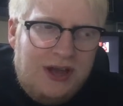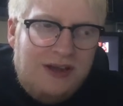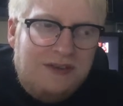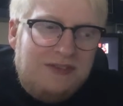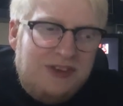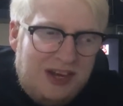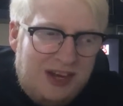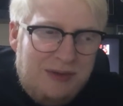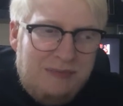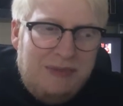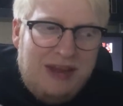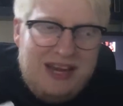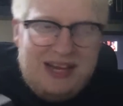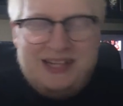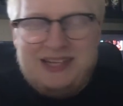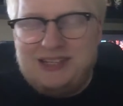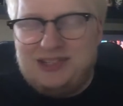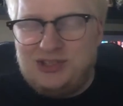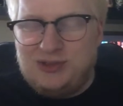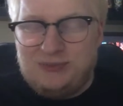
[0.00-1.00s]
I think I'm
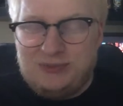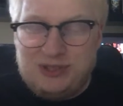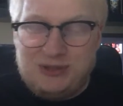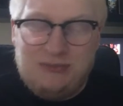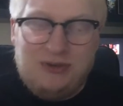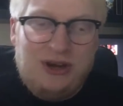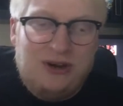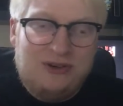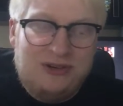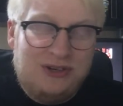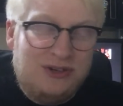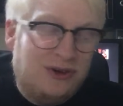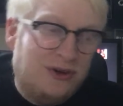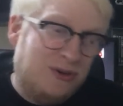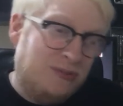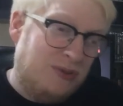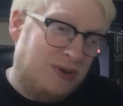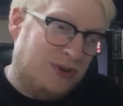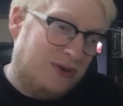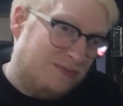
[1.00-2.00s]
making this up as I'm going along,
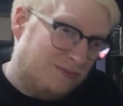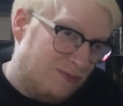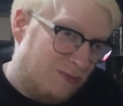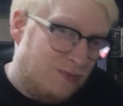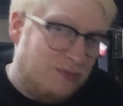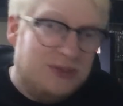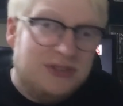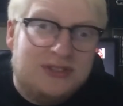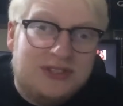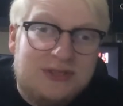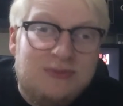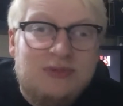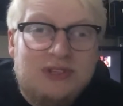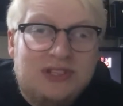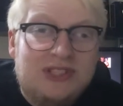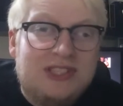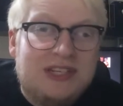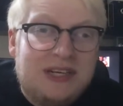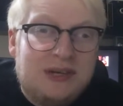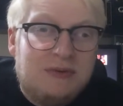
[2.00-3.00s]
but we'll
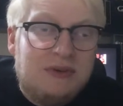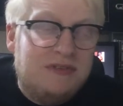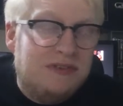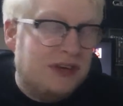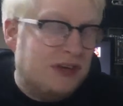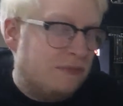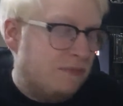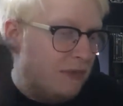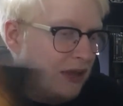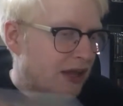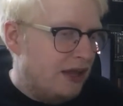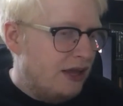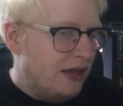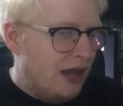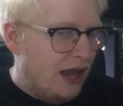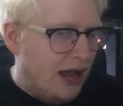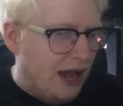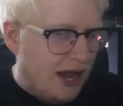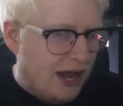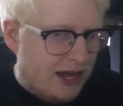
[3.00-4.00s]
stick with
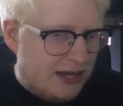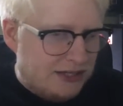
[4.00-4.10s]
it.